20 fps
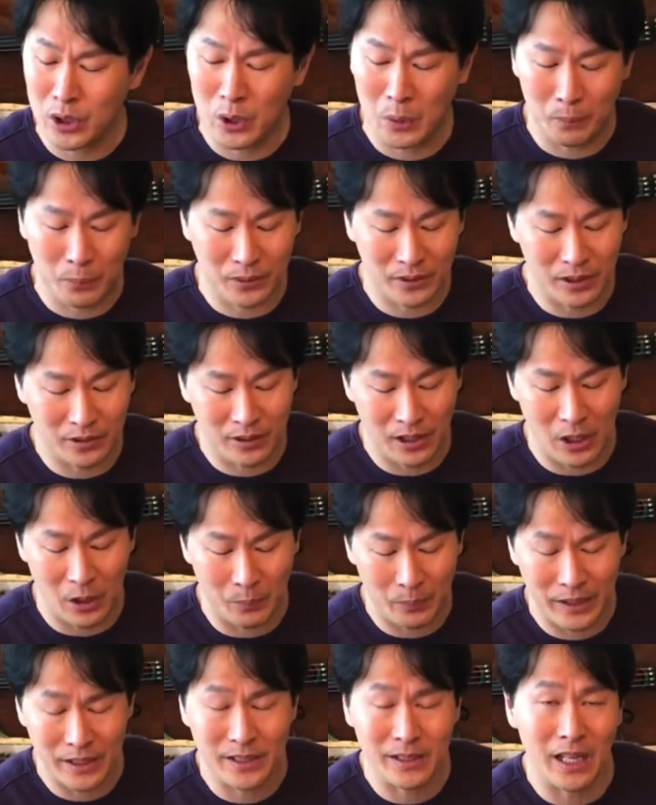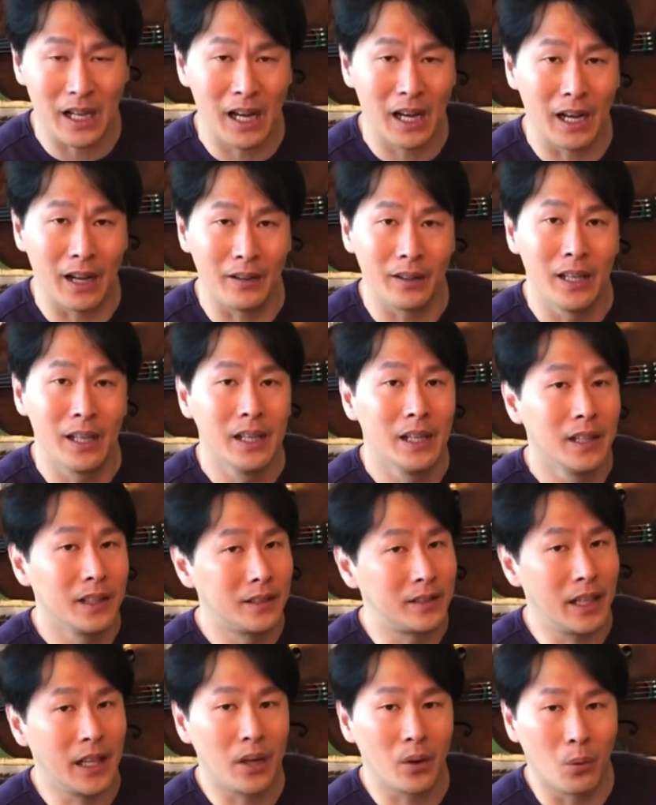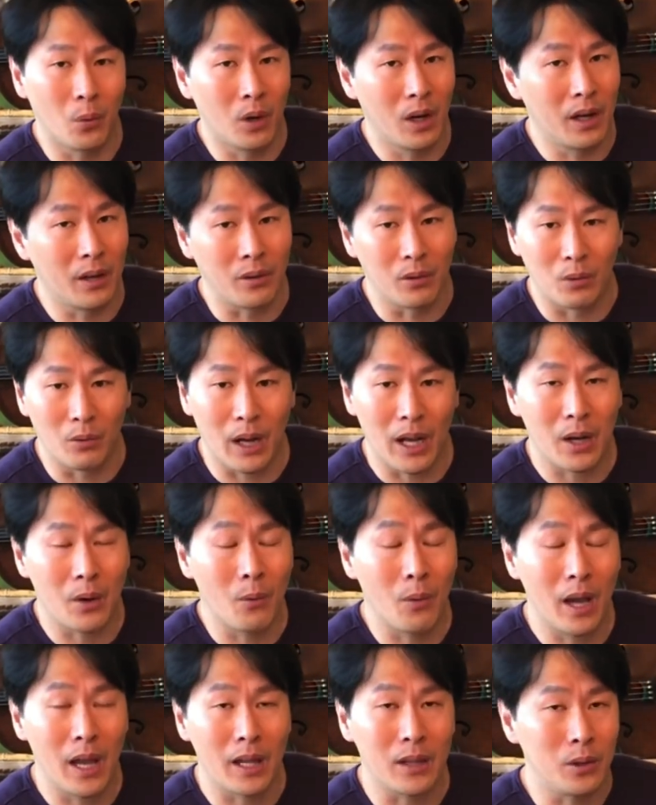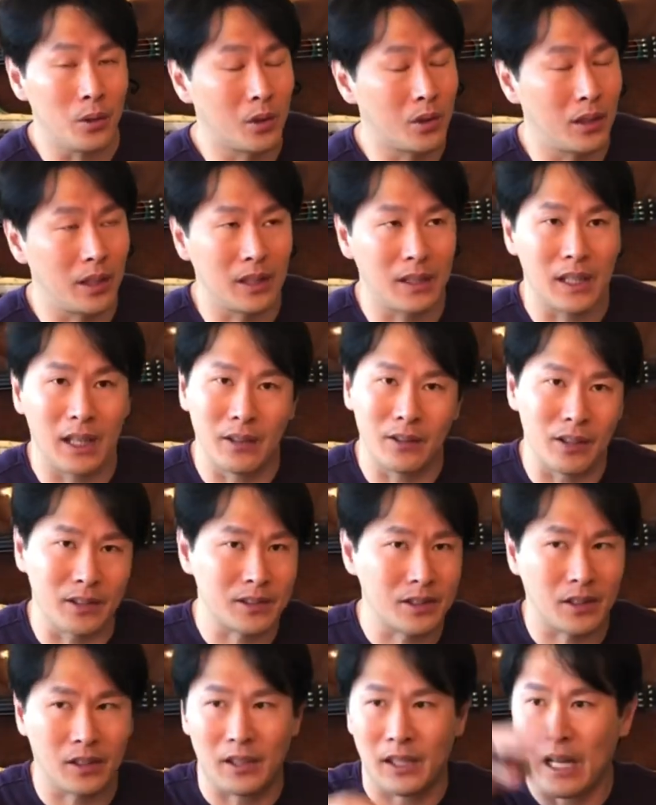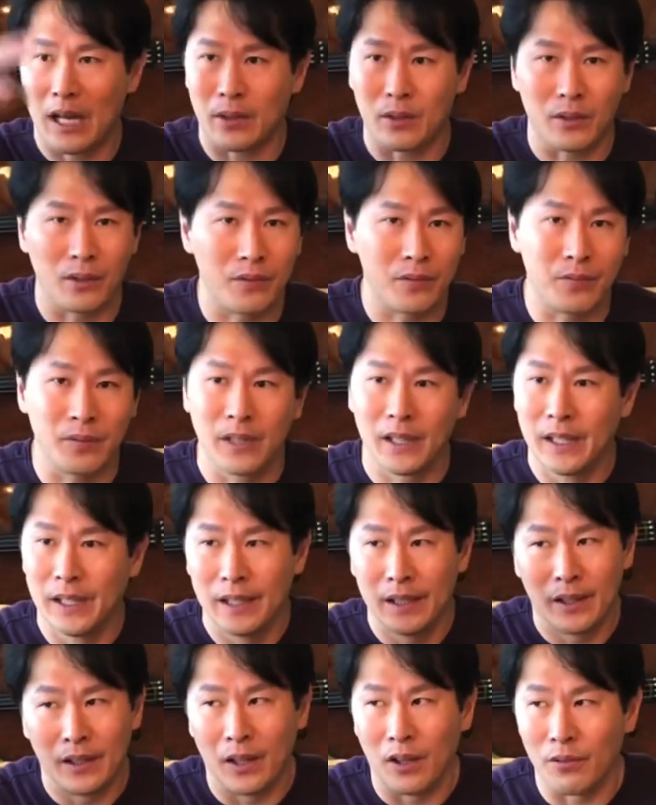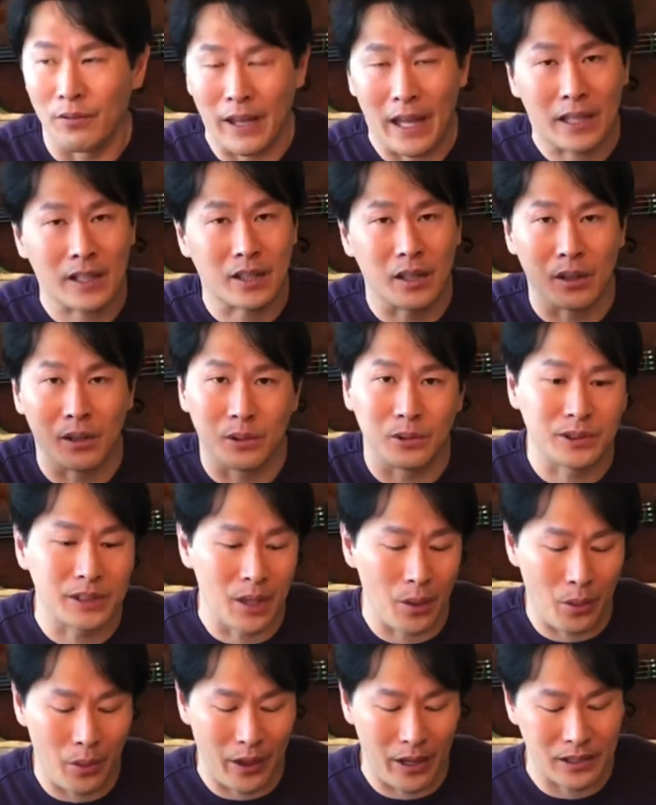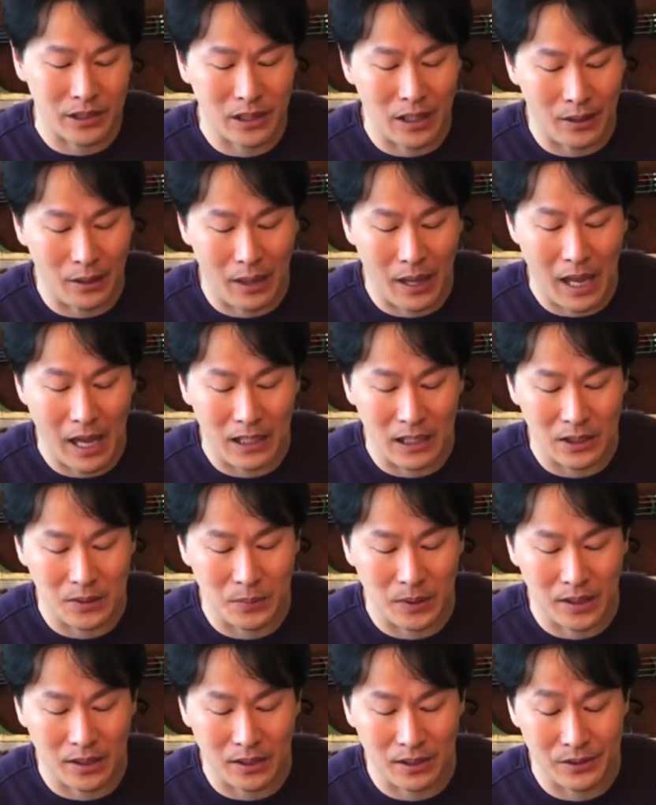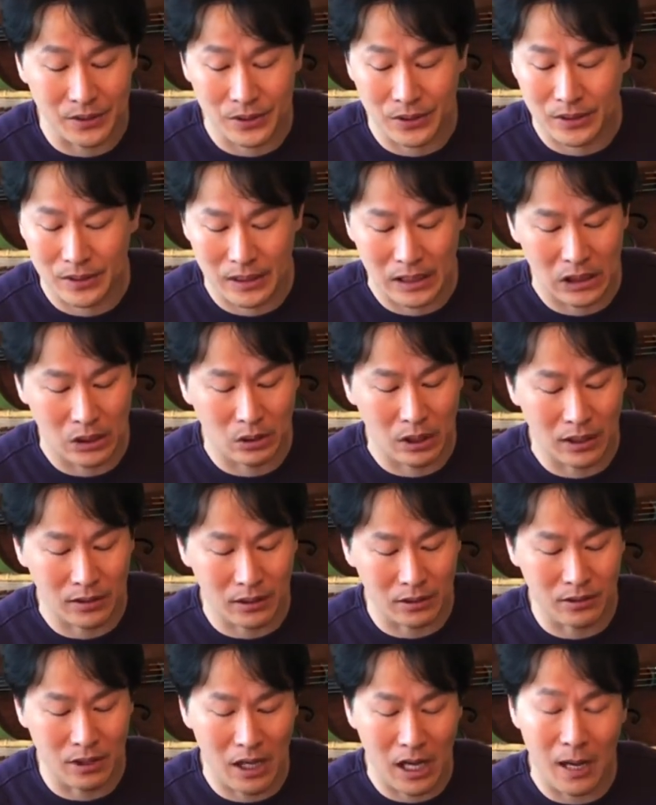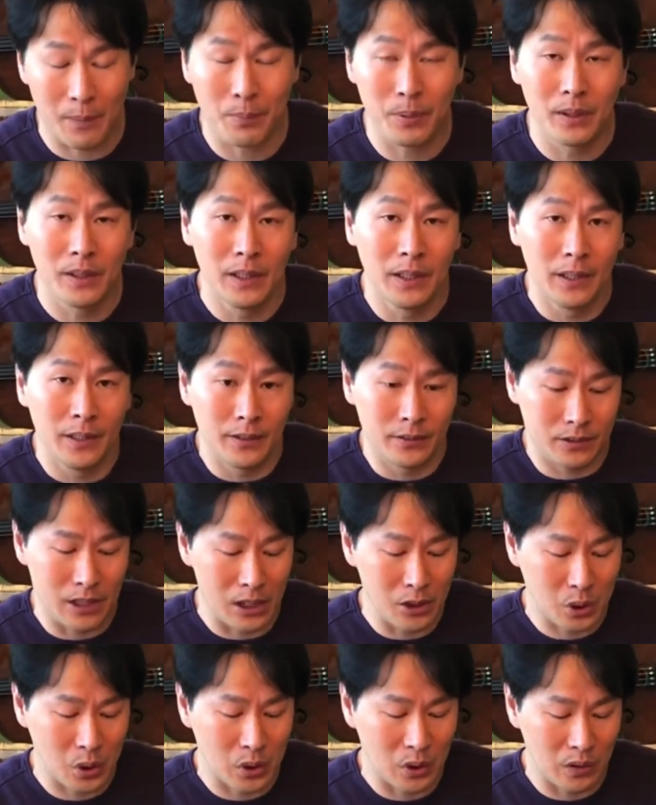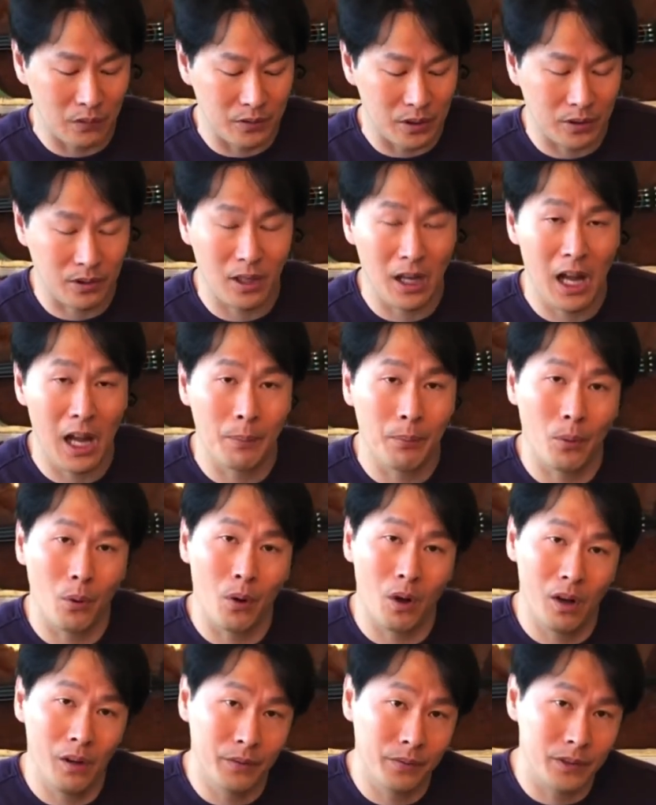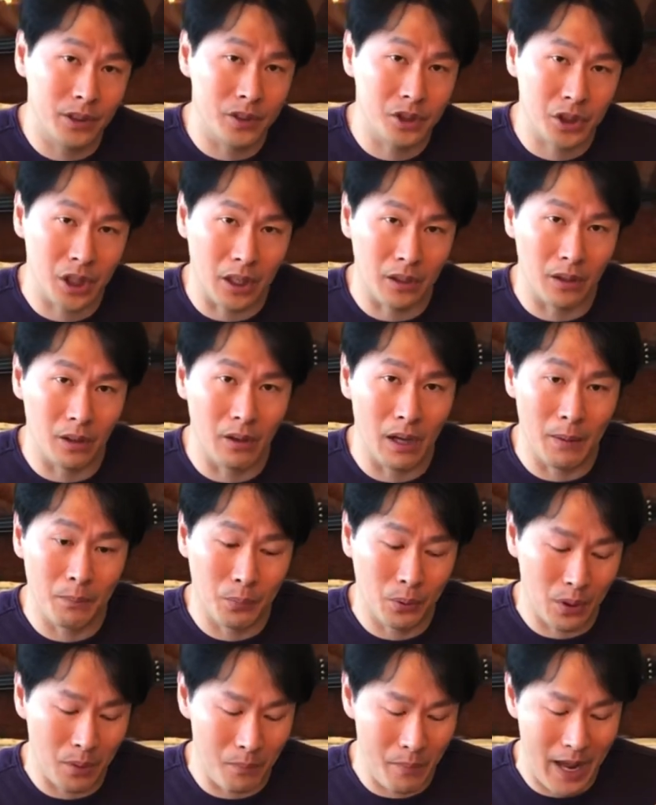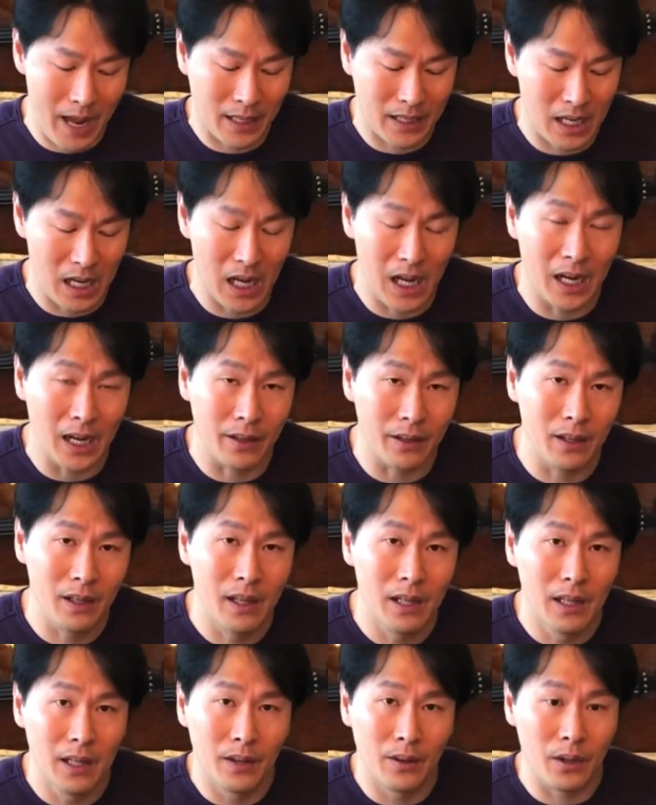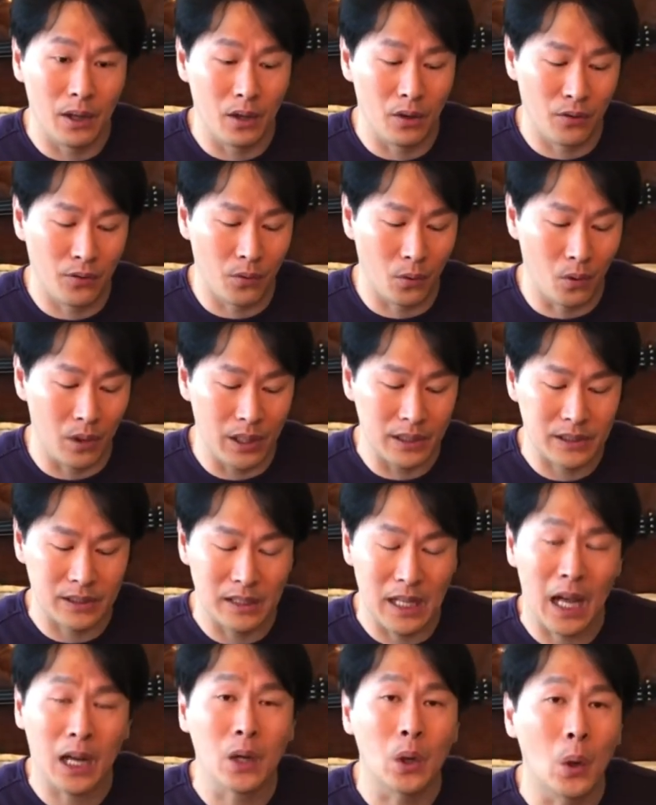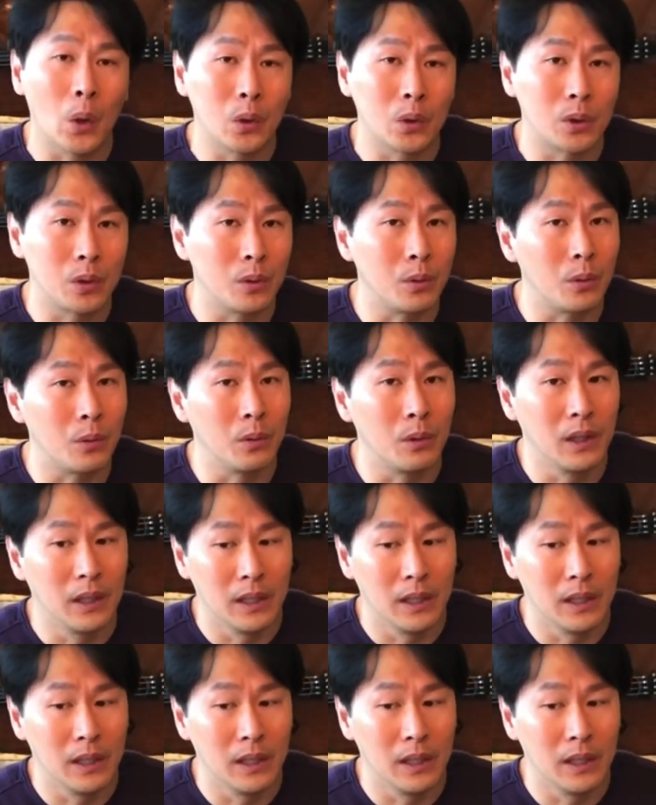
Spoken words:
you put the tailpiece on, day one, right away, you're going to get this cloud of echoes and things like that. Is because you take the top tension of the top off the cello and put it back on, therefore it's not going to